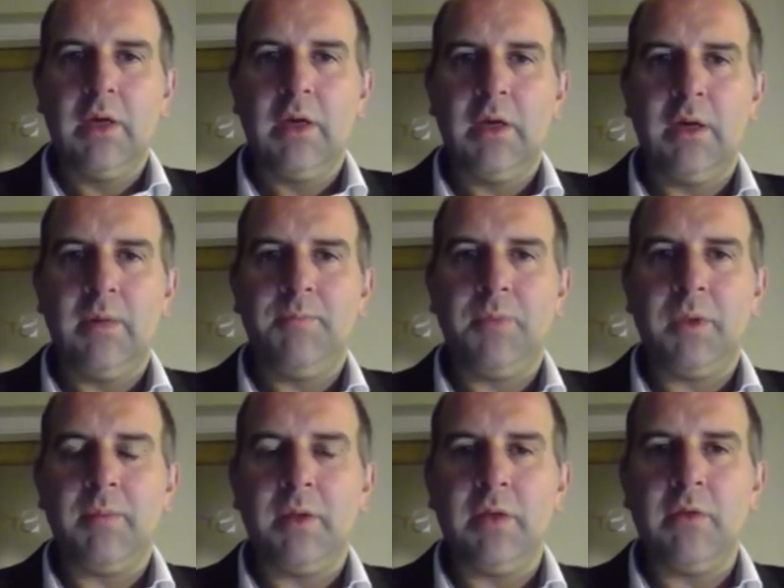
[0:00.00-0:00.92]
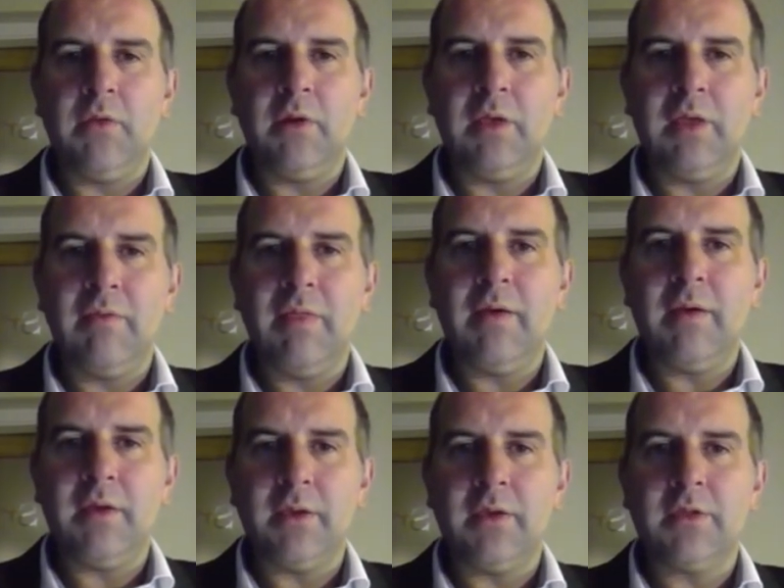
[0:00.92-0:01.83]
Um, but you've got to give
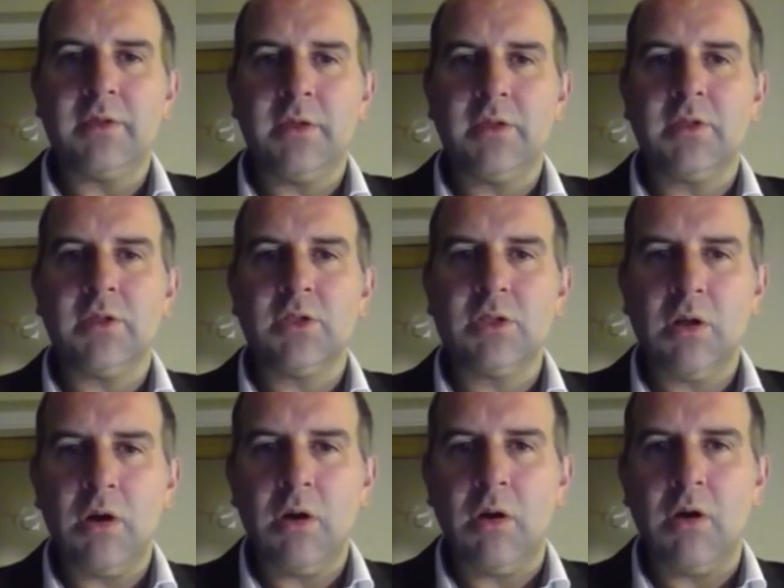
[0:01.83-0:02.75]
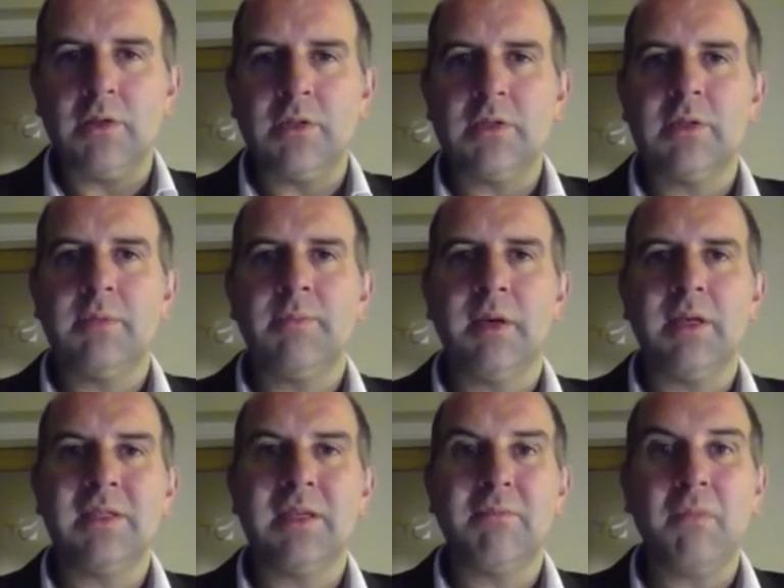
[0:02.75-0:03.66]
the, your surgeon a chance
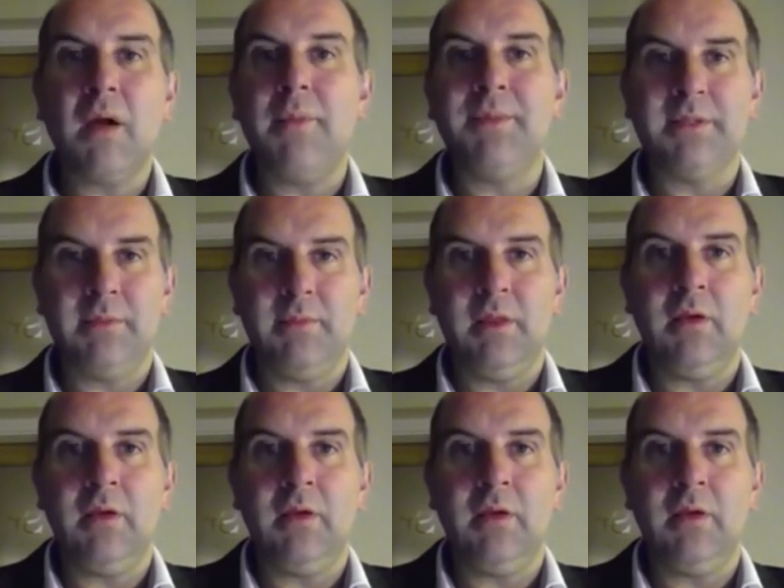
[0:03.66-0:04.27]
because it might be something